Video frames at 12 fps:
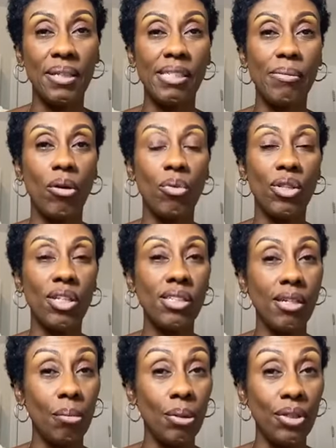That's spelled with a
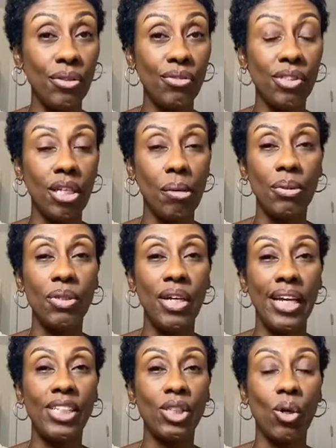W, W
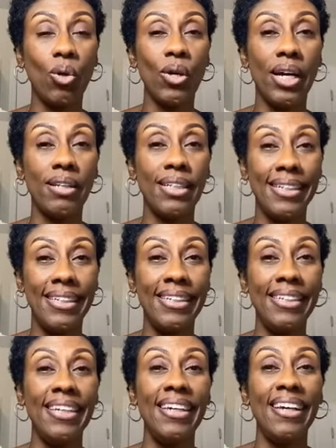H O L E